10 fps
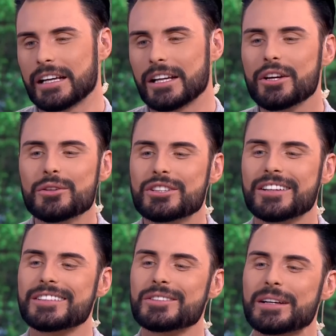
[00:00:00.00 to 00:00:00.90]
any
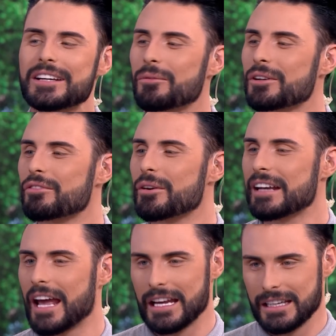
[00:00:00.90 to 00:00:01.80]
illusions. We don't want to
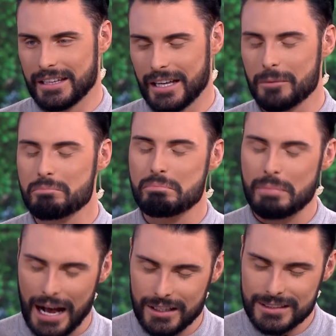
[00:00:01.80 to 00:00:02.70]
ruin anything.
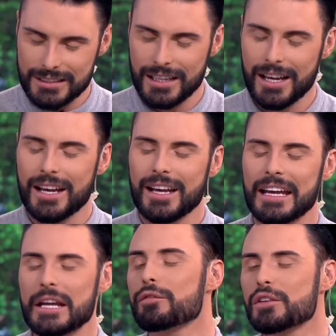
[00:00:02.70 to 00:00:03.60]
But
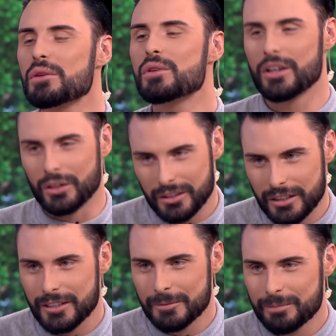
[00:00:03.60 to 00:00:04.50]
if you
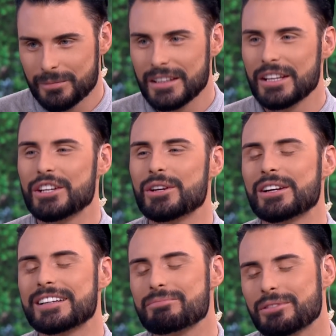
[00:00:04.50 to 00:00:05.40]
look, you
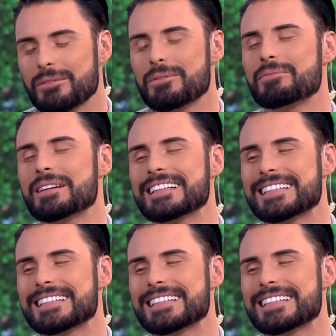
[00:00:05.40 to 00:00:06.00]
can probably